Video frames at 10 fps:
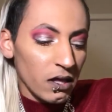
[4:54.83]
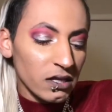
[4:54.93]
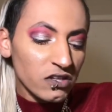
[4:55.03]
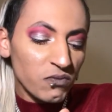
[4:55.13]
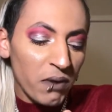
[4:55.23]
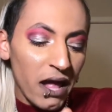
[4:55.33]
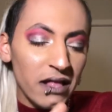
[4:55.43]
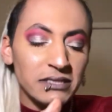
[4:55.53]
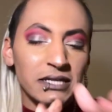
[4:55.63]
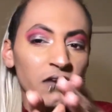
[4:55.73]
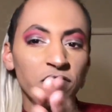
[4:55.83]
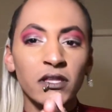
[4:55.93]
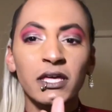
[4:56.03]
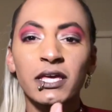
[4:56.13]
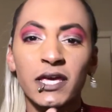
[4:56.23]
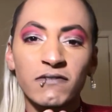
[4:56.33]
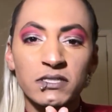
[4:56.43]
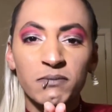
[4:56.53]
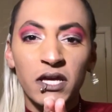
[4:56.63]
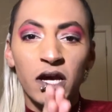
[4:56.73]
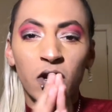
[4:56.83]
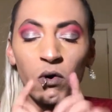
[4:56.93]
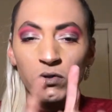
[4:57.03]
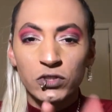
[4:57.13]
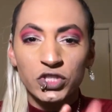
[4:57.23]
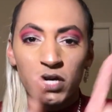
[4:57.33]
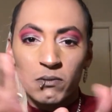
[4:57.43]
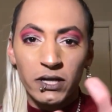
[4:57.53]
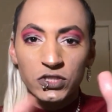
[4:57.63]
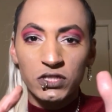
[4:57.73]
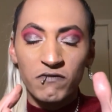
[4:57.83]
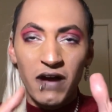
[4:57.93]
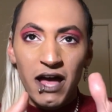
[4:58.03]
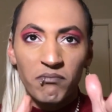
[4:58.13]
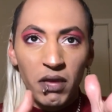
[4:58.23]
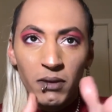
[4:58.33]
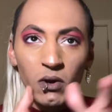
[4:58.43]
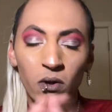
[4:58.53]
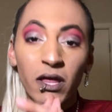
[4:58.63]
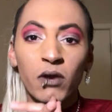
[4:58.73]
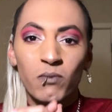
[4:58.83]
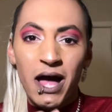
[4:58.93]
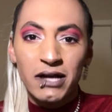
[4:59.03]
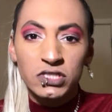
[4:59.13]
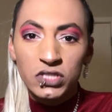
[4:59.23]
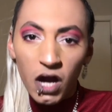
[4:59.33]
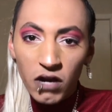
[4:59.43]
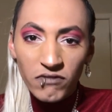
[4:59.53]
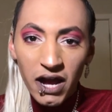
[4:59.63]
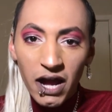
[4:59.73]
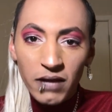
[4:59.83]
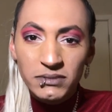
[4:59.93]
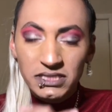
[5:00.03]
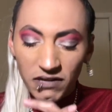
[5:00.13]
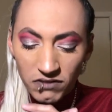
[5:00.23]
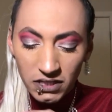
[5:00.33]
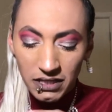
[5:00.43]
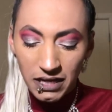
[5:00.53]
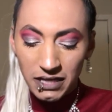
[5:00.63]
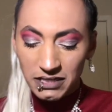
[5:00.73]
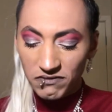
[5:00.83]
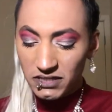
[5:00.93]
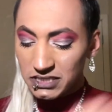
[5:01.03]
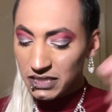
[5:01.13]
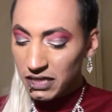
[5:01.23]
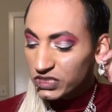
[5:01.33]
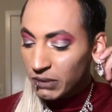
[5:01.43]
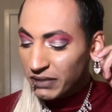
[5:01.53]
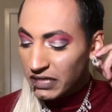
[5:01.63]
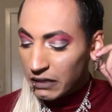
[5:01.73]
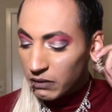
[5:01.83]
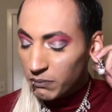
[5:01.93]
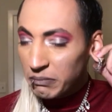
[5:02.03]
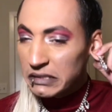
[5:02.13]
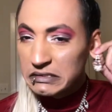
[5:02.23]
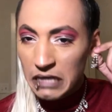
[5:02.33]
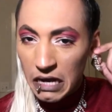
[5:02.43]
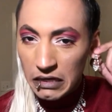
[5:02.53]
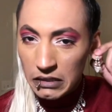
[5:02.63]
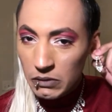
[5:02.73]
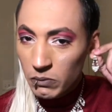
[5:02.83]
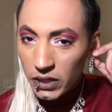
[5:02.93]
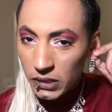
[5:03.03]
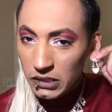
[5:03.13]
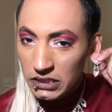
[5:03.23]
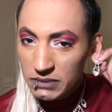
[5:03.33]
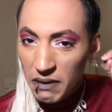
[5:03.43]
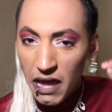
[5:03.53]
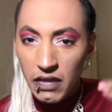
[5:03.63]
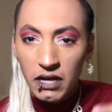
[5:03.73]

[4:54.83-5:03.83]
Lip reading: This palette definitely gives me an older generation vibe, maybe old like rock star vibes. Definitely, like I could definitely see like somebody like Madonna wearing this palette